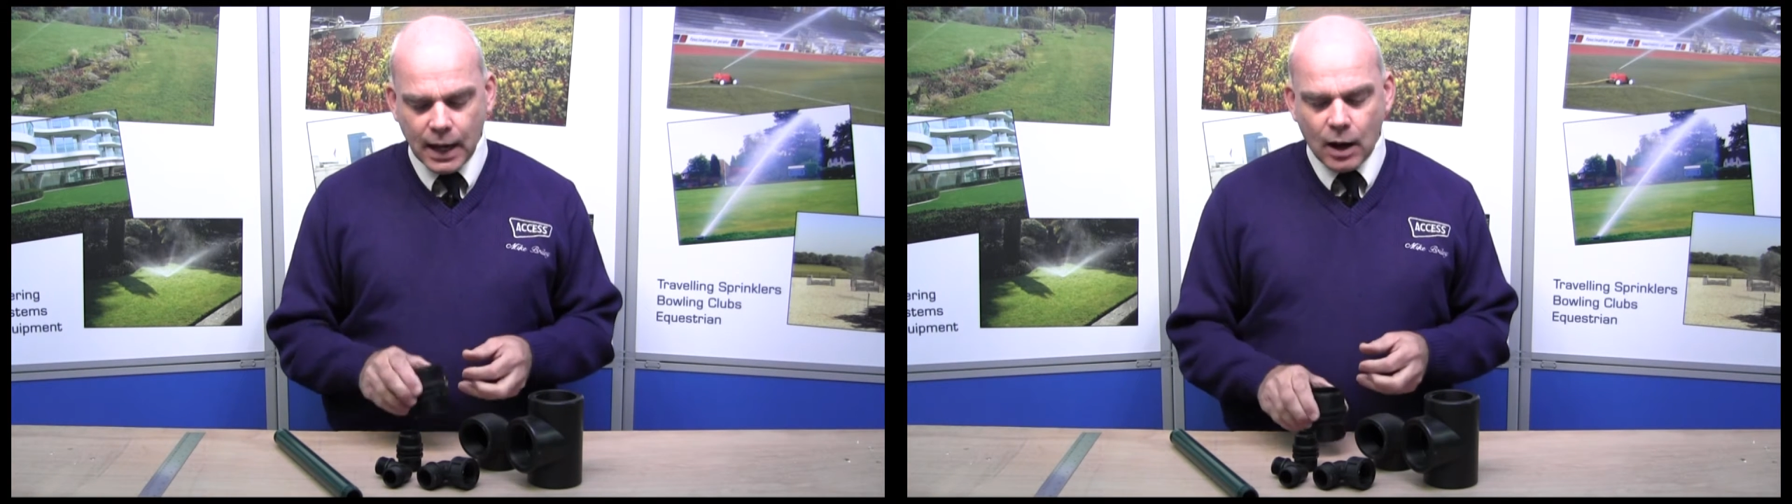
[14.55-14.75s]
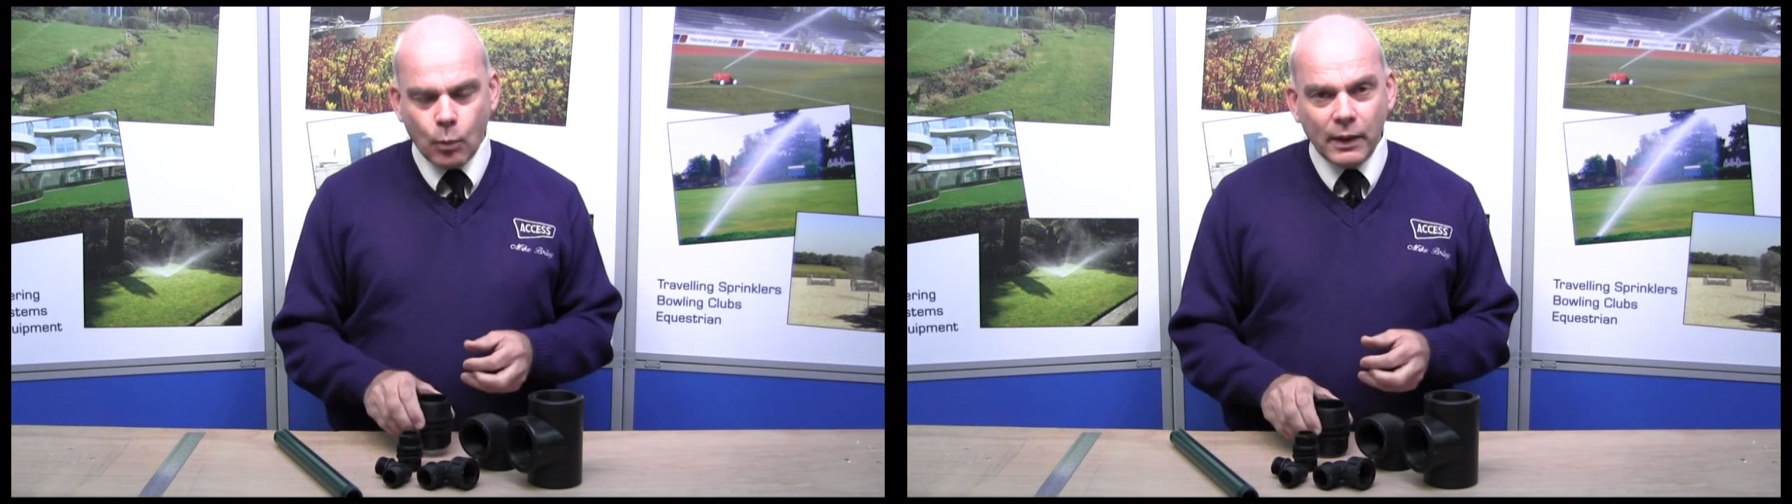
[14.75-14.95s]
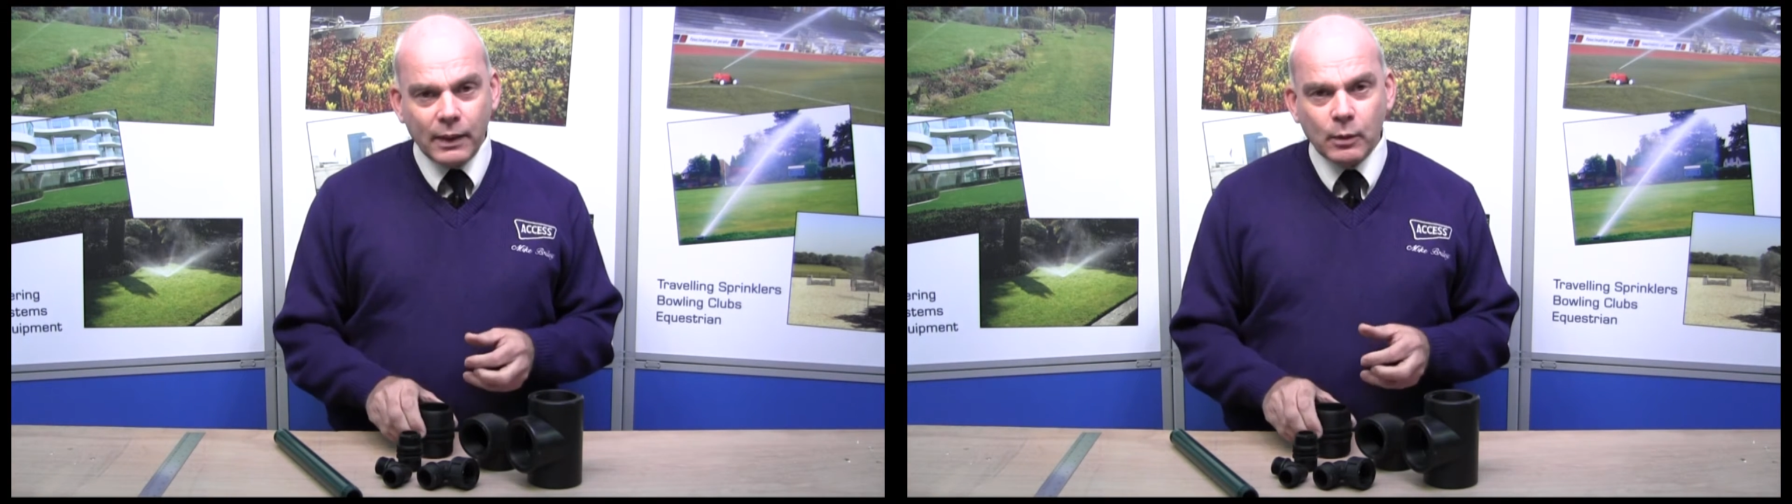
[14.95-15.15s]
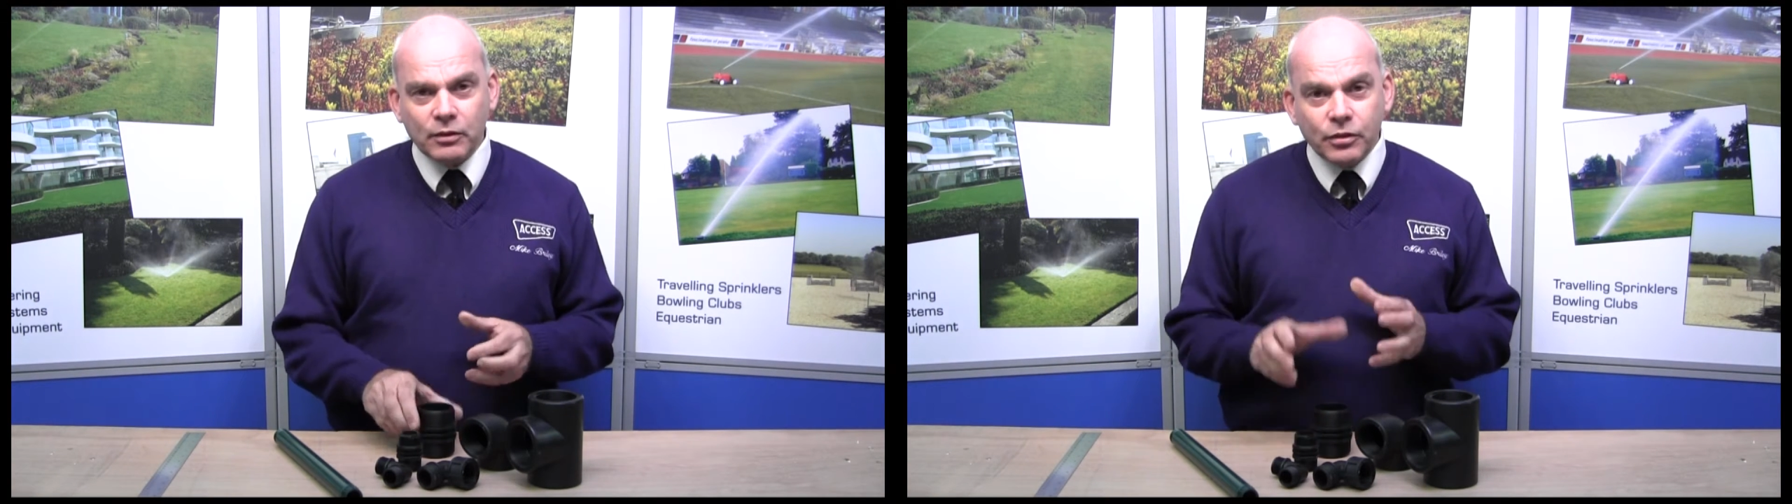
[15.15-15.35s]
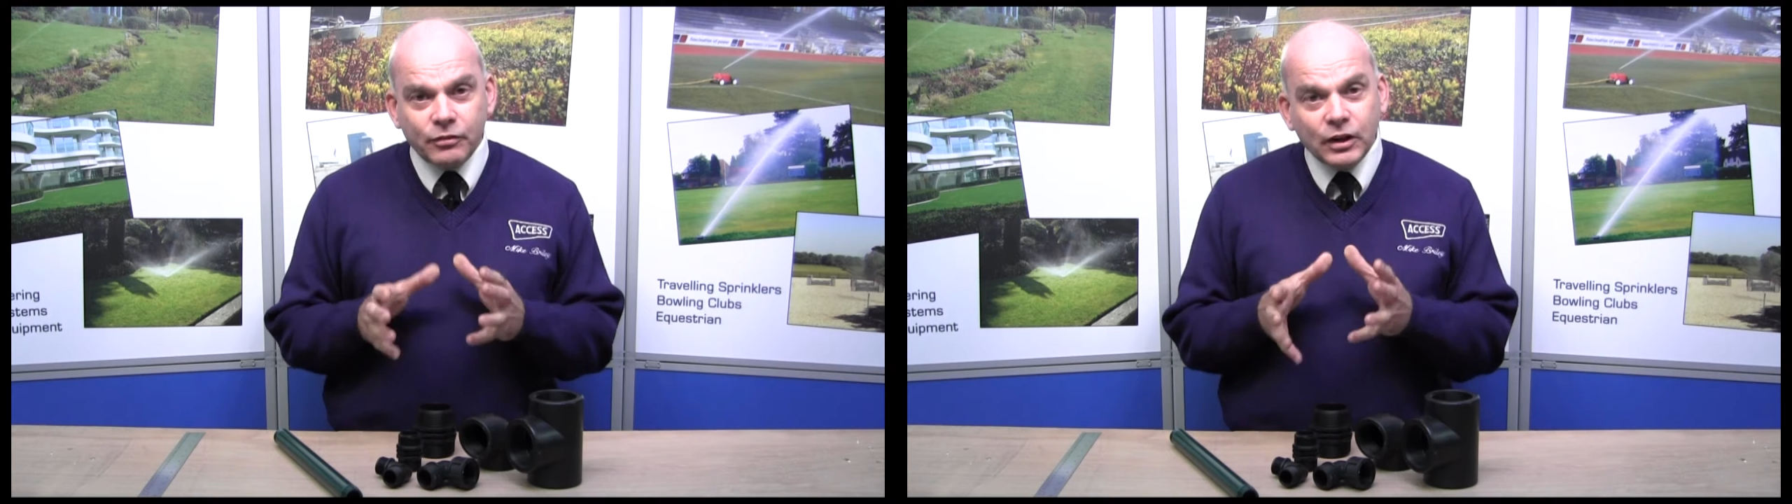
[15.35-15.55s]
and when they were
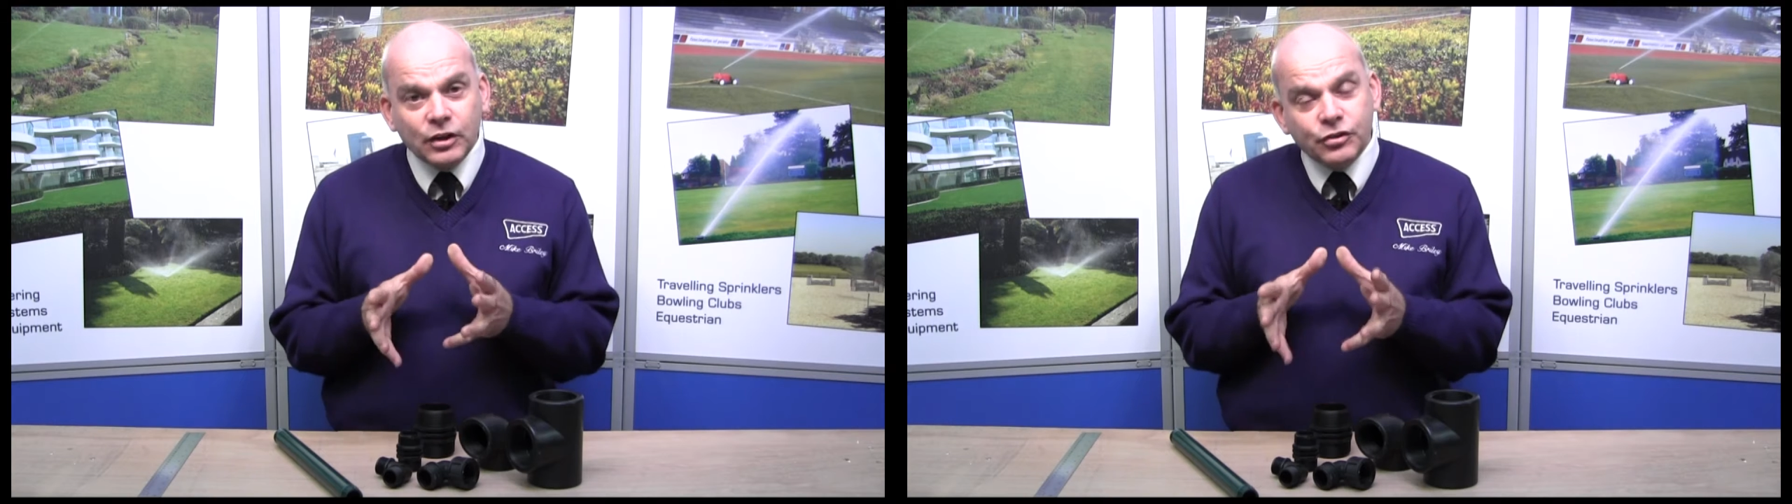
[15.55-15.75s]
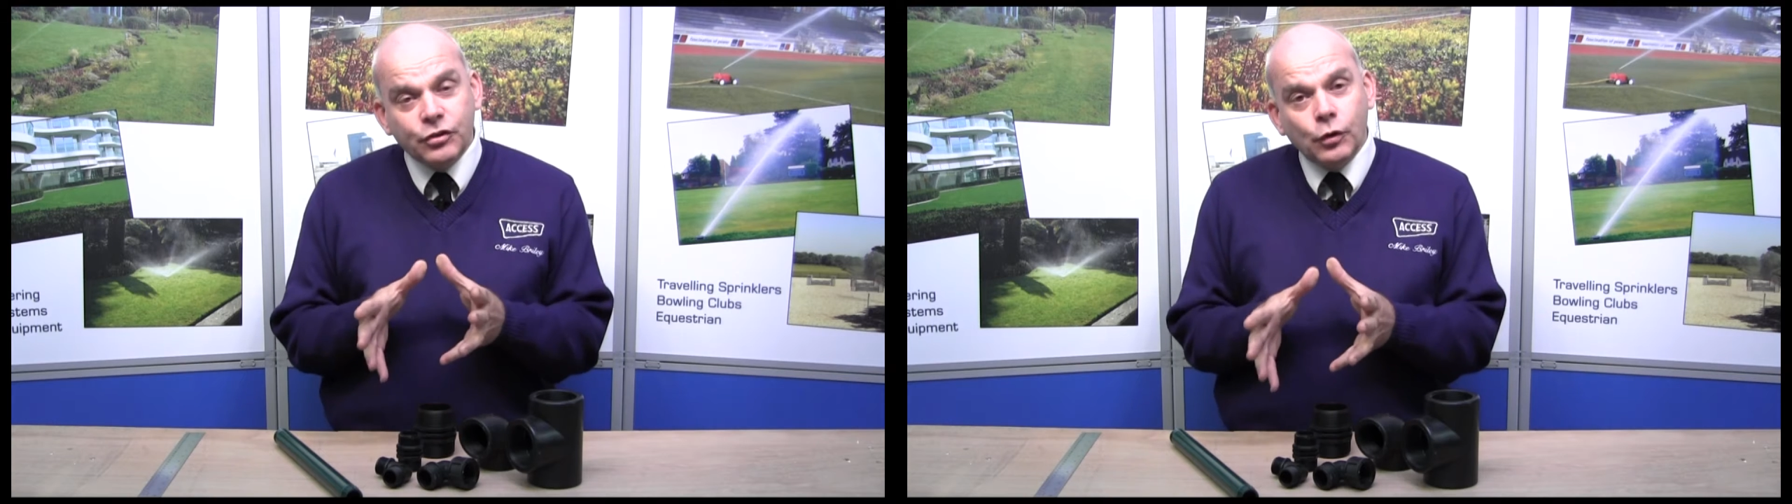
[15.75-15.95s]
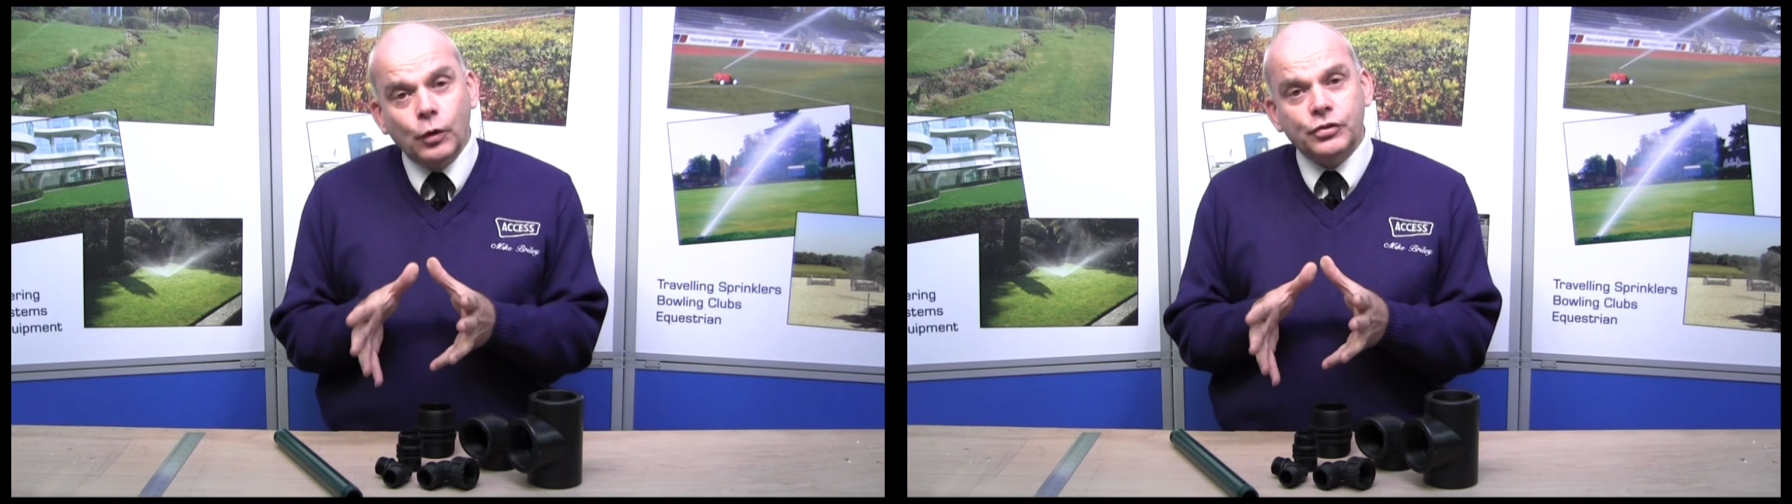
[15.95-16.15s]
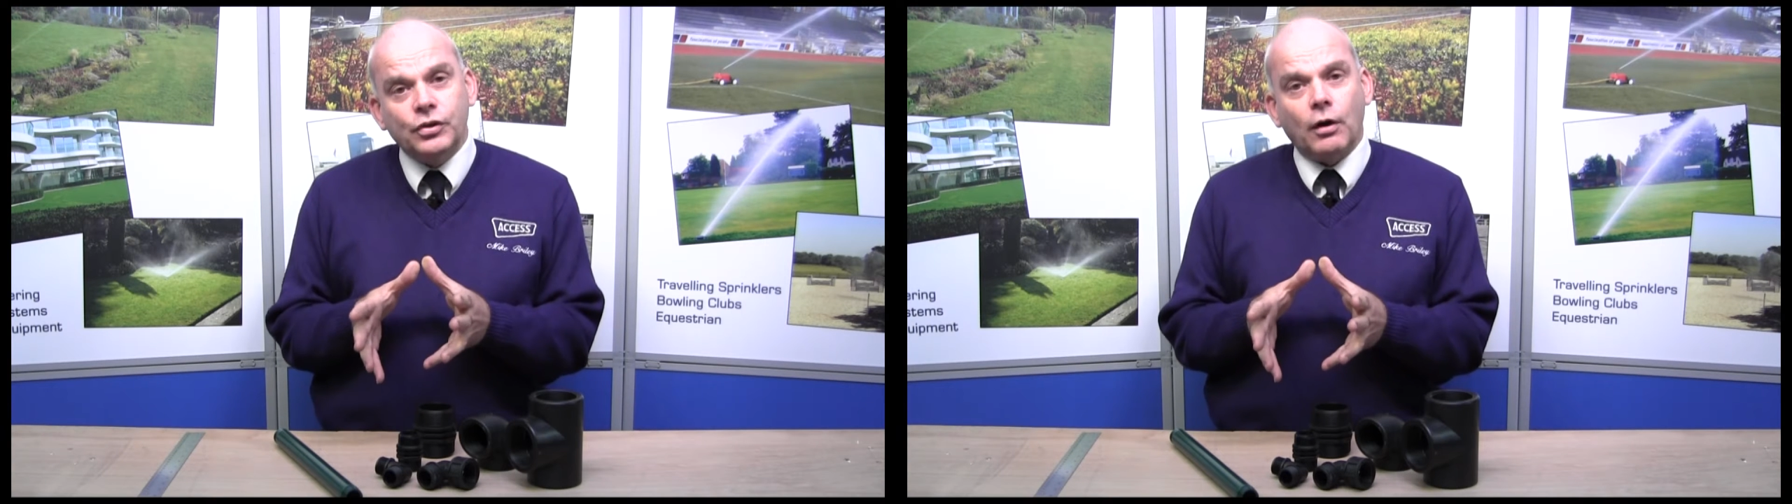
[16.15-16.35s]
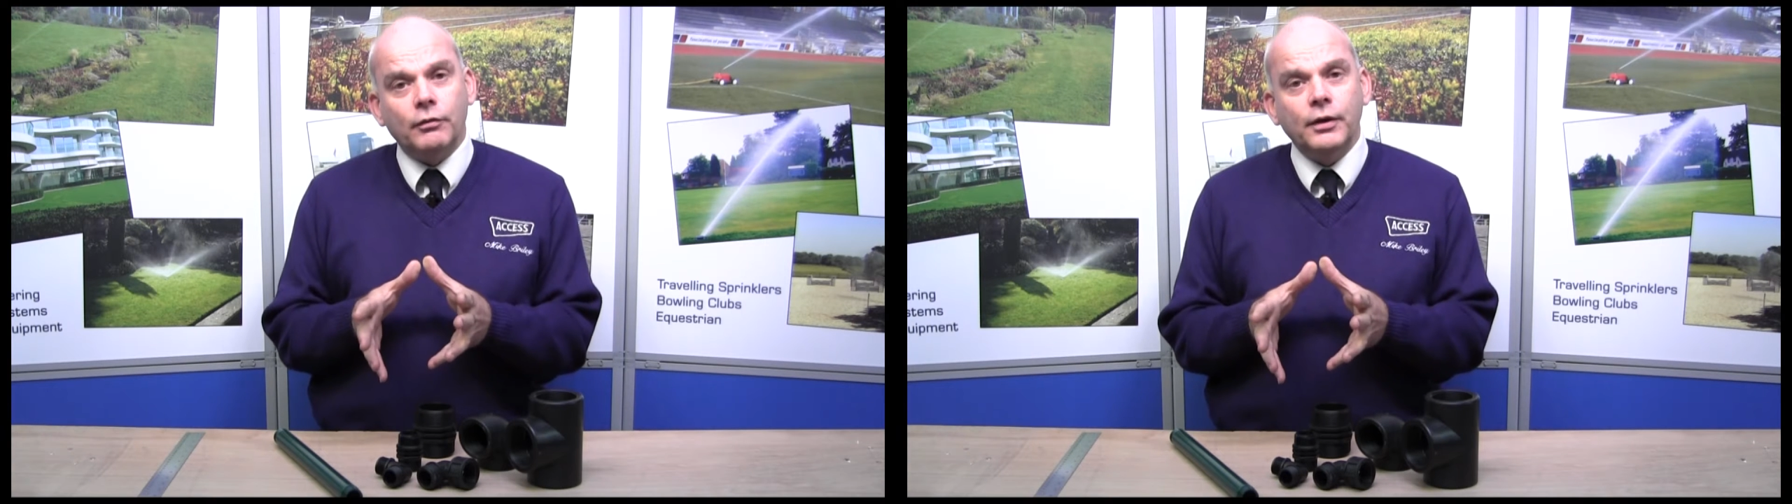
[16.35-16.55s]
first thought
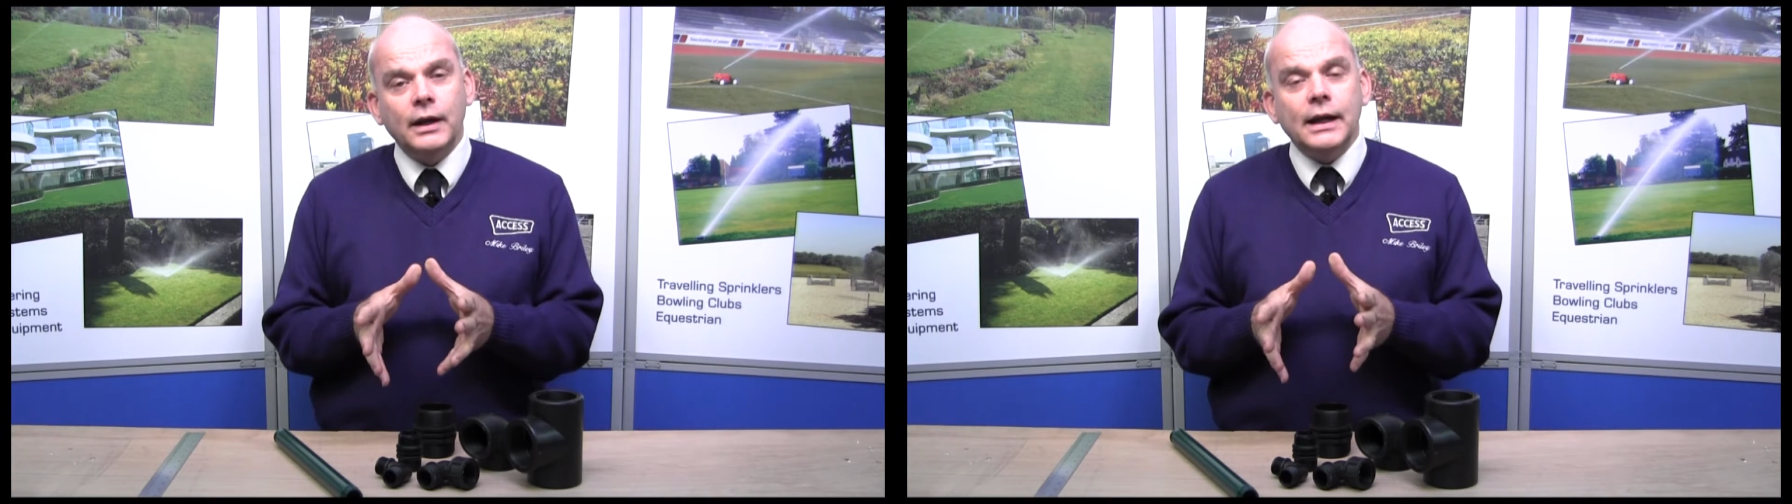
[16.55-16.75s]
of,